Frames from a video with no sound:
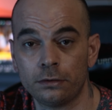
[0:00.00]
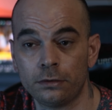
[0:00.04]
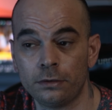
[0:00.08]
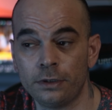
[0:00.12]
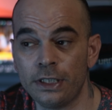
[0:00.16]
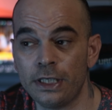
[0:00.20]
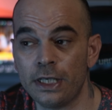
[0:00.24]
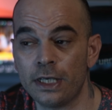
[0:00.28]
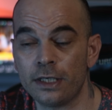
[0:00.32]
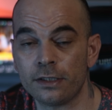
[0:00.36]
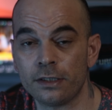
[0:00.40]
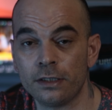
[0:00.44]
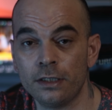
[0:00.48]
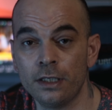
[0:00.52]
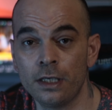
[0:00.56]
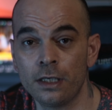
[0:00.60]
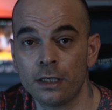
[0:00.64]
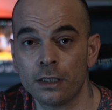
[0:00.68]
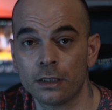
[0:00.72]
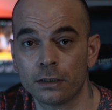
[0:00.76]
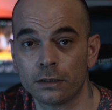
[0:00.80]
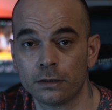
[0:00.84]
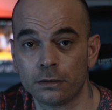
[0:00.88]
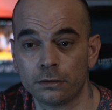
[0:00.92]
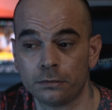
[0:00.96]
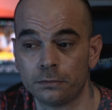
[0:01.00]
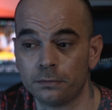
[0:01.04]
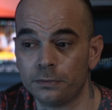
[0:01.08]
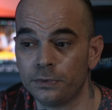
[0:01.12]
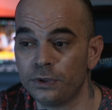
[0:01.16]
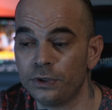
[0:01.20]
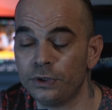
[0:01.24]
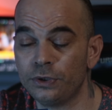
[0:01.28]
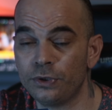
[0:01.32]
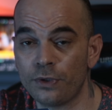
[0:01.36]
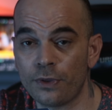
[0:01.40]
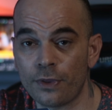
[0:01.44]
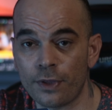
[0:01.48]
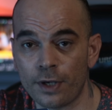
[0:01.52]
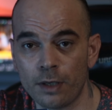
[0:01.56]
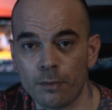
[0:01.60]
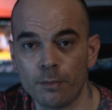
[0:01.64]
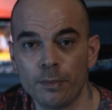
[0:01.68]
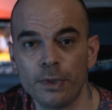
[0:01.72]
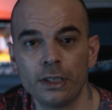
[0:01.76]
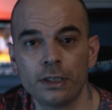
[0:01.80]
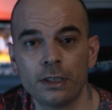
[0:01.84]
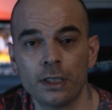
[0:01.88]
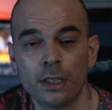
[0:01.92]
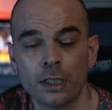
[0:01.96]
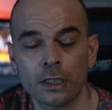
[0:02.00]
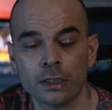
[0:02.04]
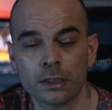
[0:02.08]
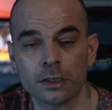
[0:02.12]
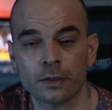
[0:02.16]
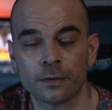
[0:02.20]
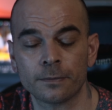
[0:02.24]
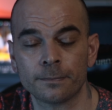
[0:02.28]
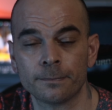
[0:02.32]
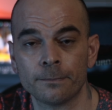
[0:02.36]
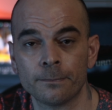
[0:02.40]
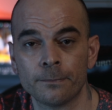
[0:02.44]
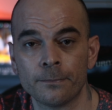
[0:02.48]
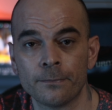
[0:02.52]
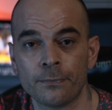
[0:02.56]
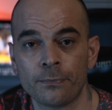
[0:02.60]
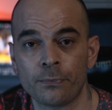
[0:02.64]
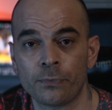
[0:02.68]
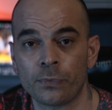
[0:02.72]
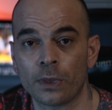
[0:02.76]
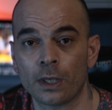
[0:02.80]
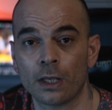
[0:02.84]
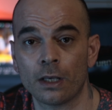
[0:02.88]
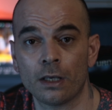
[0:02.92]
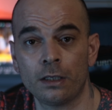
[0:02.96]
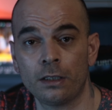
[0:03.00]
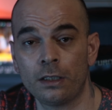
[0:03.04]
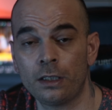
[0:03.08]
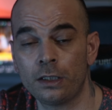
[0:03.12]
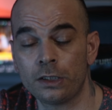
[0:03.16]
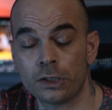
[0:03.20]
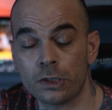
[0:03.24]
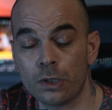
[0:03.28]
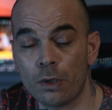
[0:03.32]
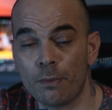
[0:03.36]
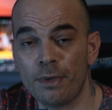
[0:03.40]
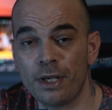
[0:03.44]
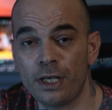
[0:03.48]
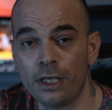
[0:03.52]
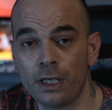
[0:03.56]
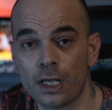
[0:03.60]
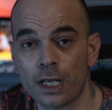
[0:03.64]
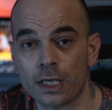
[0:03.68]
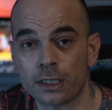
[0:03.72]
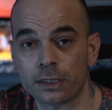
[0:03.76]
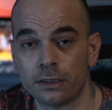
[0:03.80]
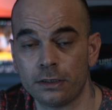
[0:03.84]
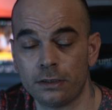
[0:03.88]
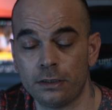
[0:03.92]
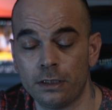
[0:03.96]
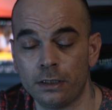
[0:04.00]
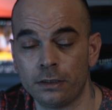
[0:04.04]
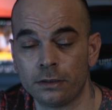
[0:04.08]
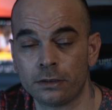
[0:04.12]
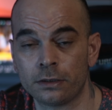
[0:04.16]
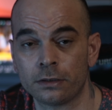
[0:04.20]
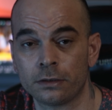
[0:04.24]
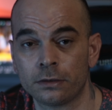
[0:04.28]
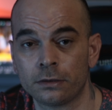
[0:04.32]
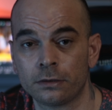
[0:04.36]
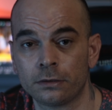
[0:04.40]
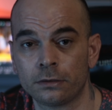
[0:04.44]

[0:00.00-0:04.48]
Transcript: DSD, 3 meters, and so many accidents.